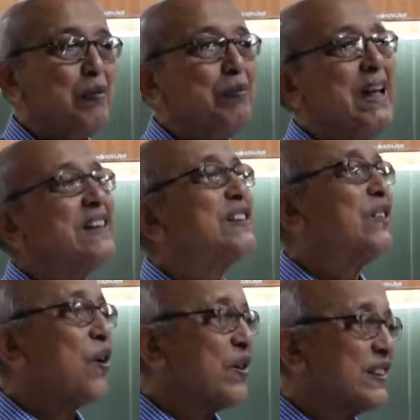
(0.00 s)
based
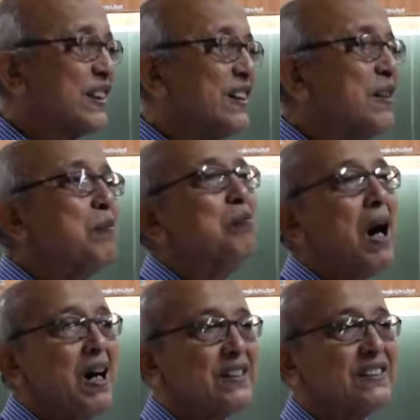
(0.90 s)
on a certain
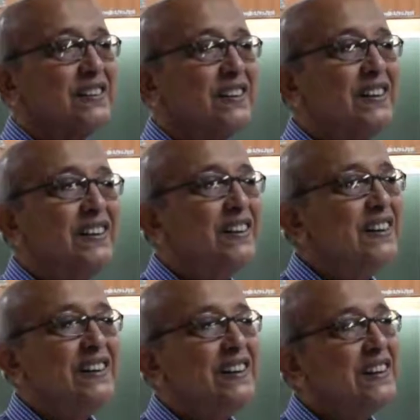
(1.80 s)
mass
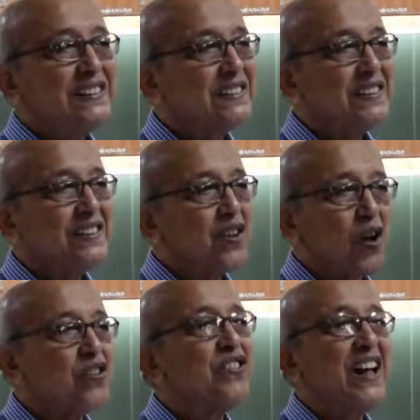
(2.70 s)
is
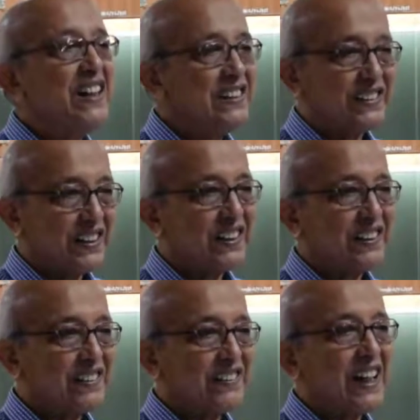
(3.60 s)
not realistic,
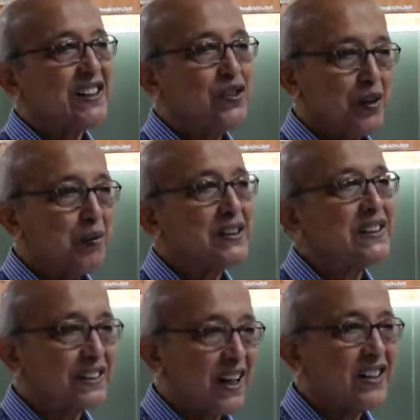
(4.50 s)
the actual mass
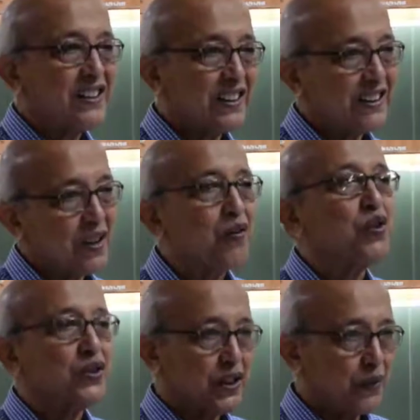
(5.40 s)
is larger, then of
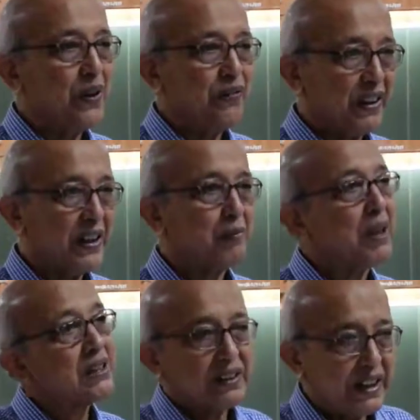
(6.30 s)
course it will fail.
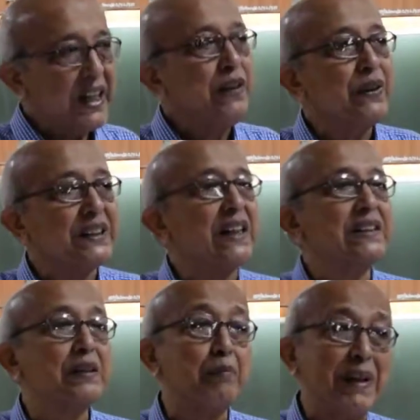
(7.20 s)
But anyway, that is
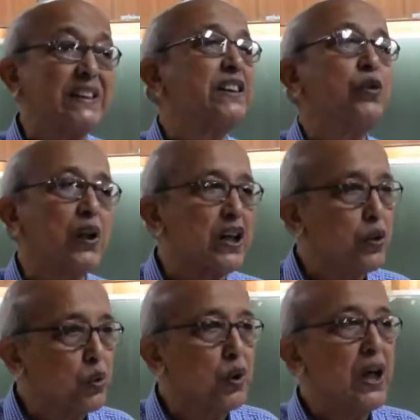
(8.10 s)
the best you can
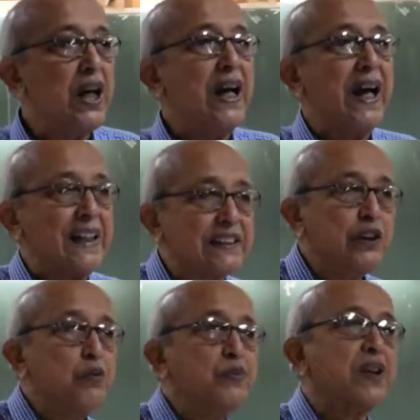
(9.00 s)
do.
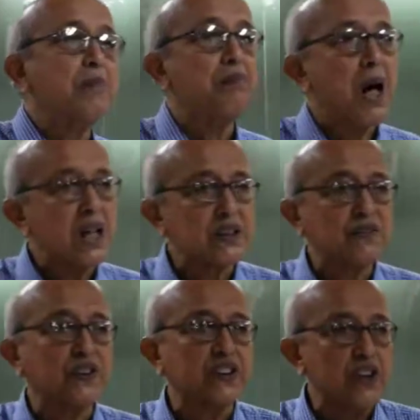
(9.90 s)
Assume some mass
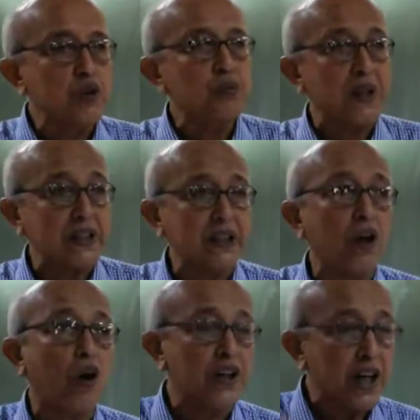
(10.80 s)
for the new particle,
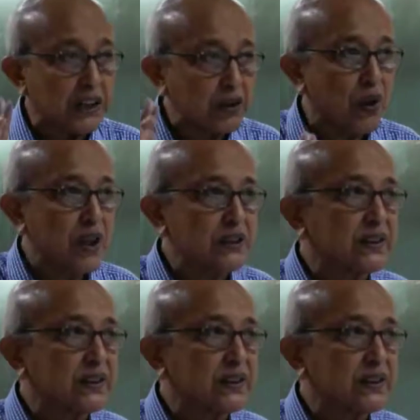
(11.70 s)
or in other words,